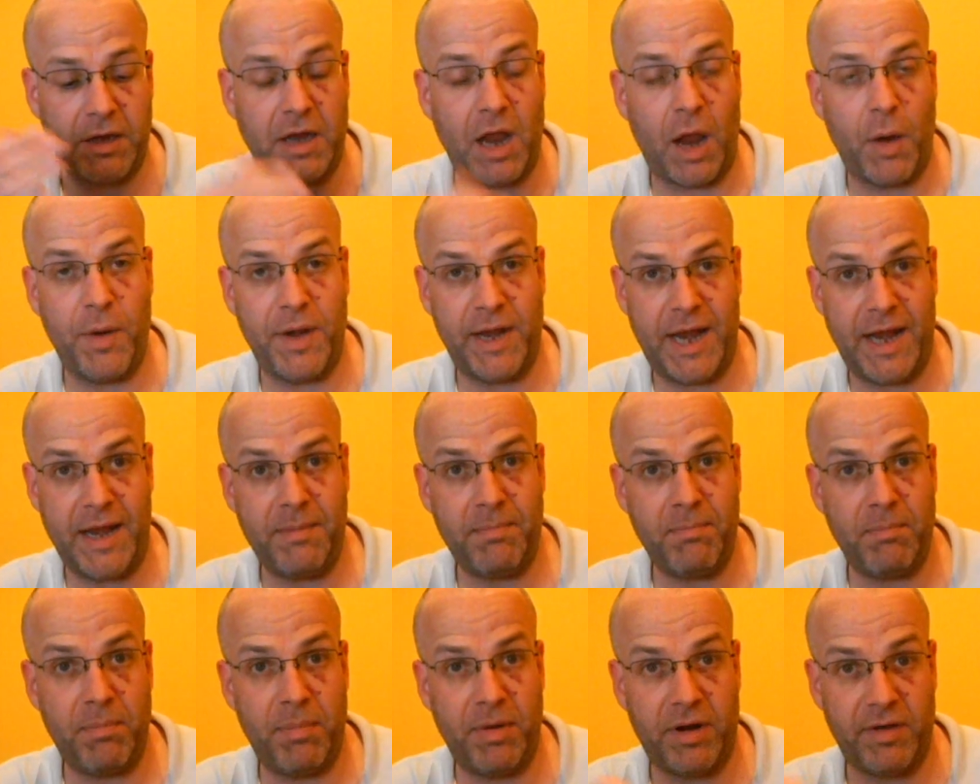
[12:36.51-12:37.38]
going
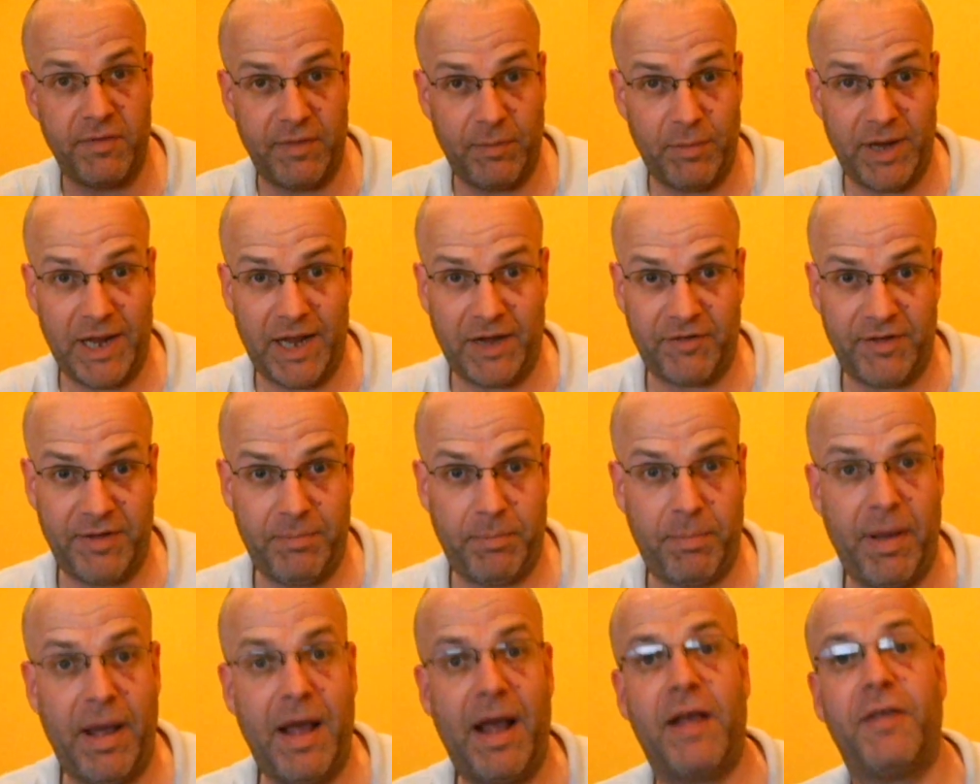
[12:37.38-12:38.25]
in, because it will
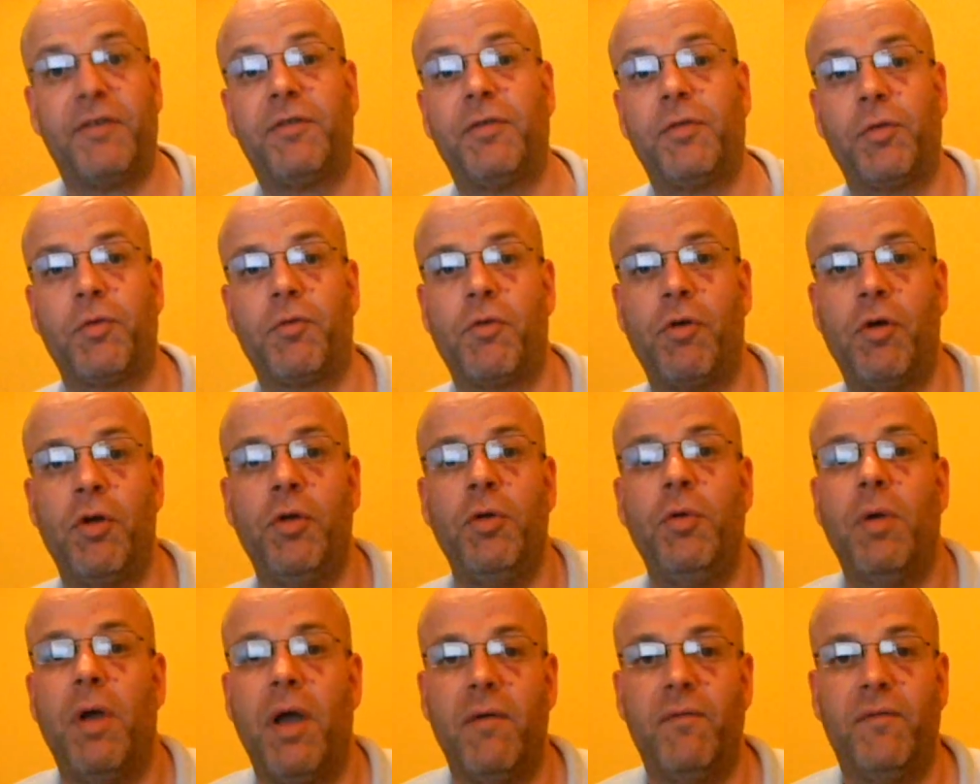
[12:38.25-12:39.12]
actually pass
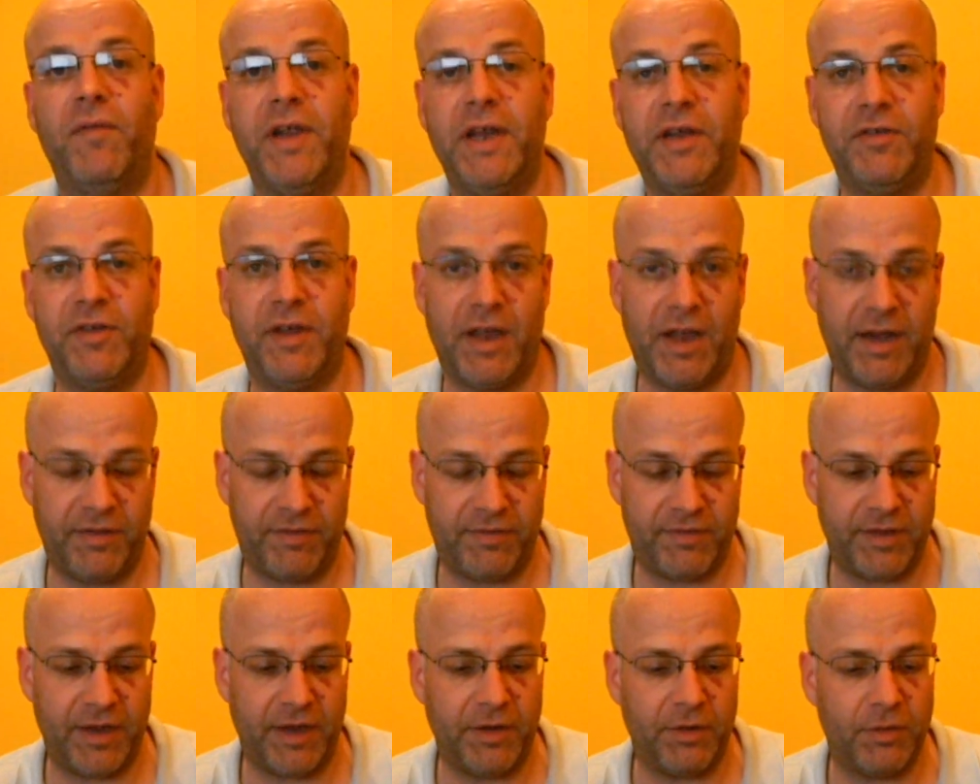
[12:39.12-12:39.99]
through a VGA
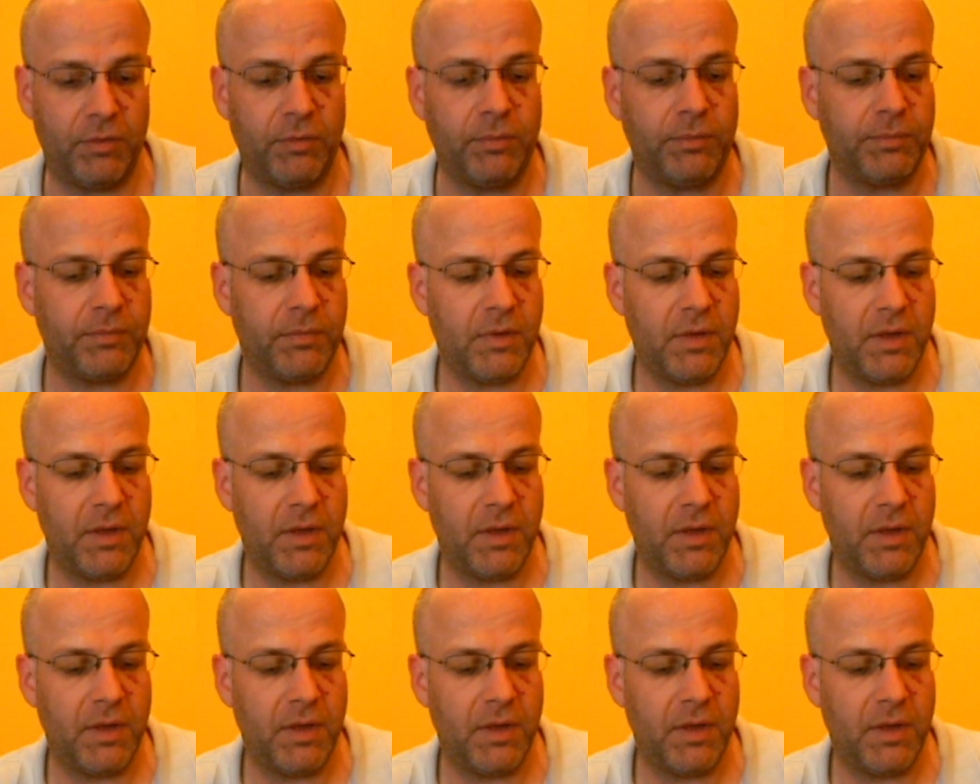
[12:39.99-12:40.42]
signal.